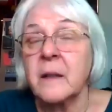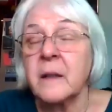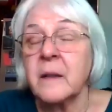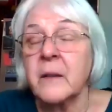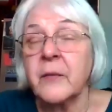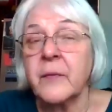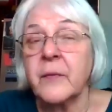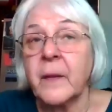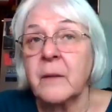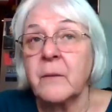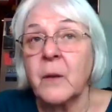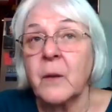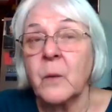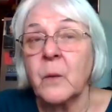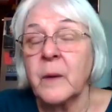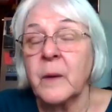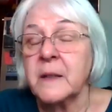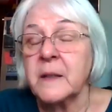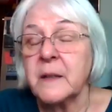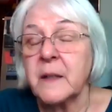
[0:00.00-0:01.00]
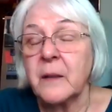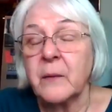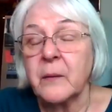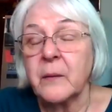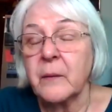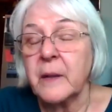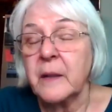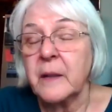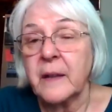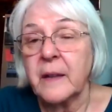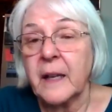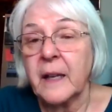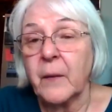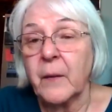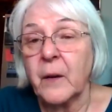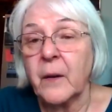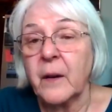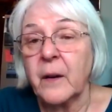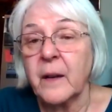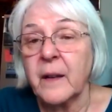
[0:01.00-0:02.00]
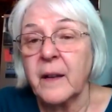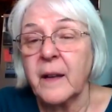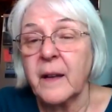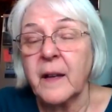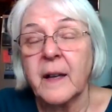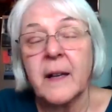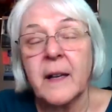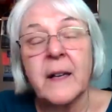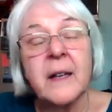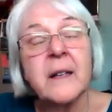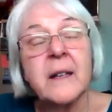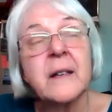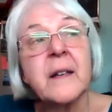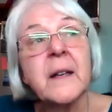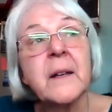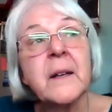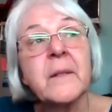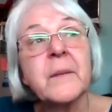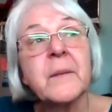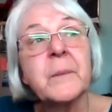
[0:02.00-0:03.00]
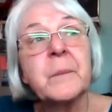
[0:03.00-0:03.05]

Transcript: the 501c3 together. And uh,